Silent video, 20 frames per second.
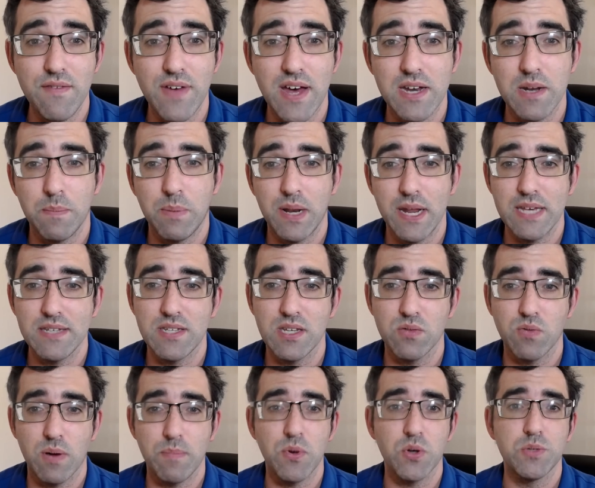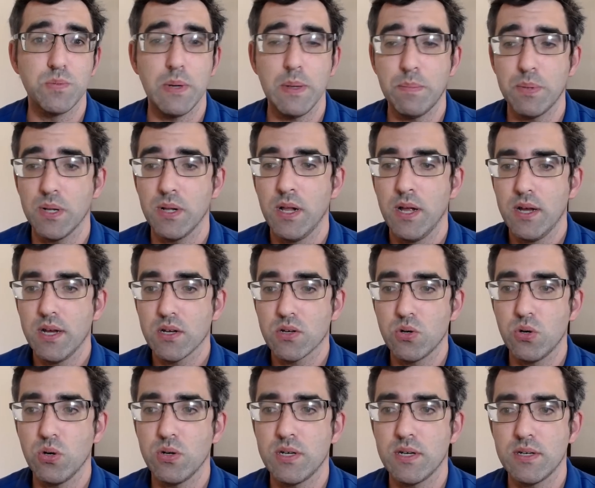and in places where most people
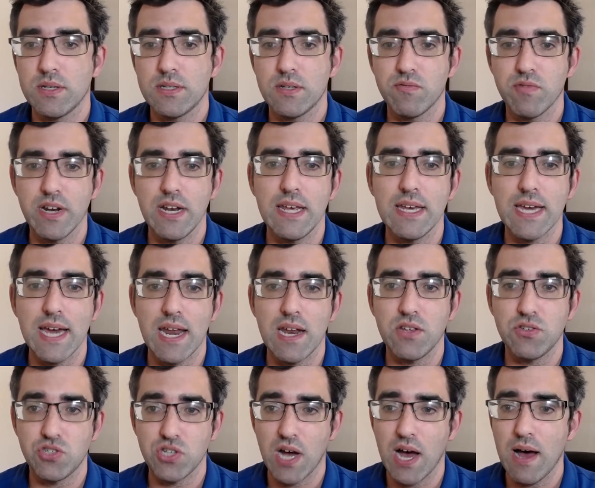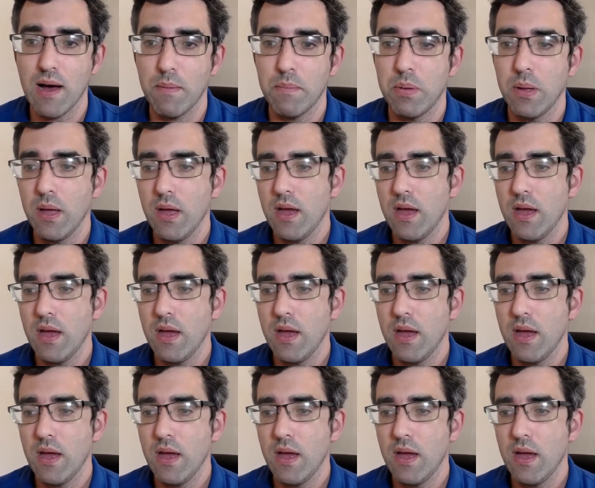couldn't really get a job.